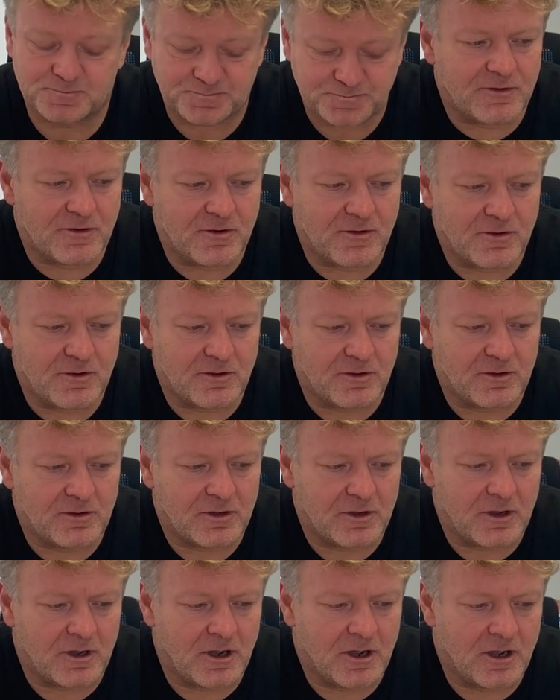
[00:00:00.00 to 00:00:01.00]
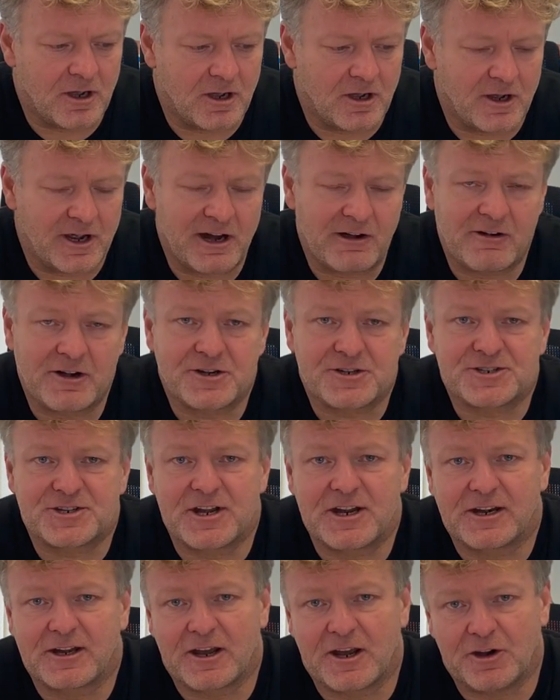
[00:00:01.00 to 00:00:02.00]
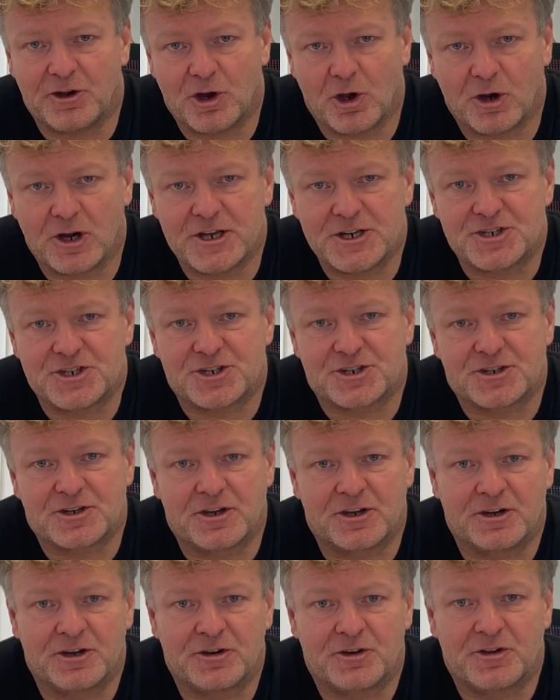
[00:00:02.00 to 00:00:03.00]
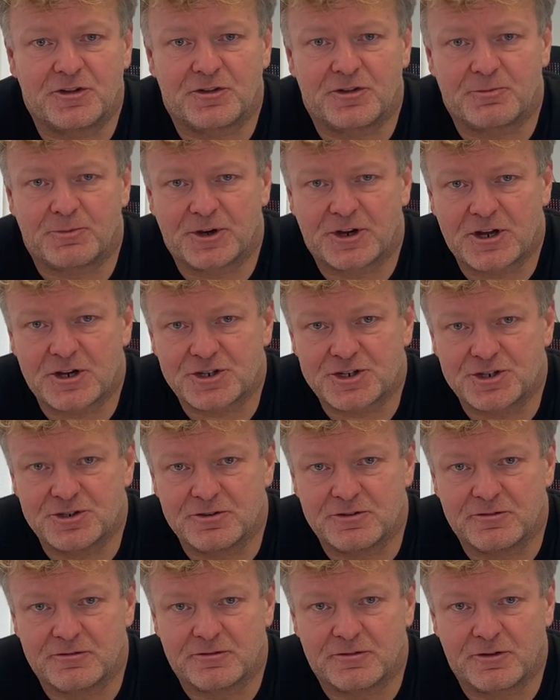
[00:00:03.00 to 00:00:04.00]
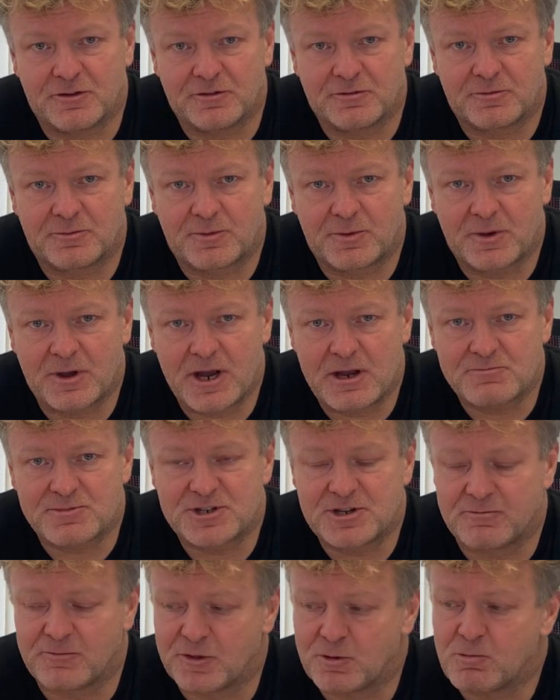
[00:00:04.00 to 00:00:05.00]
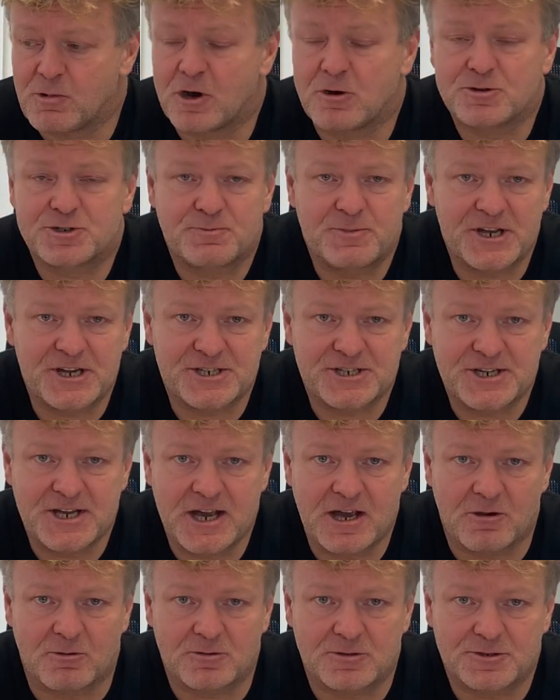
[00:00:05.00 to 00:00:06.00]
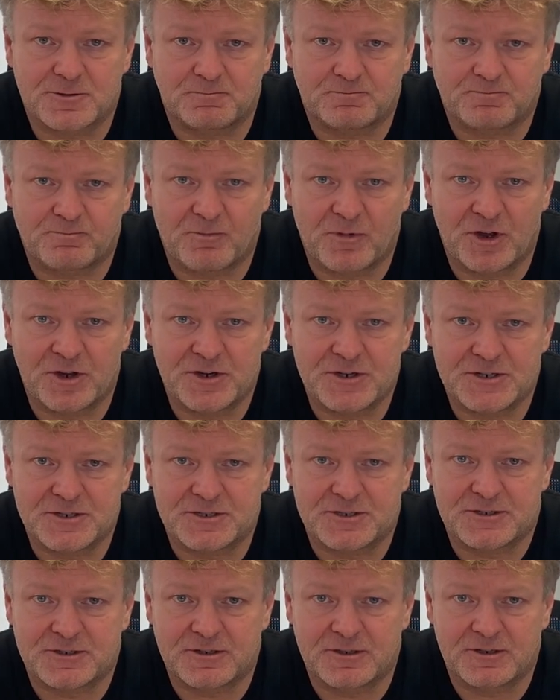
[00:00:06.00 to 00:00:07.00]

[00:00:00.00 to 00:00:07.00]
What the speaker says: For our understanding, our knowledge, and the production of perhaps some of the world's best towels. And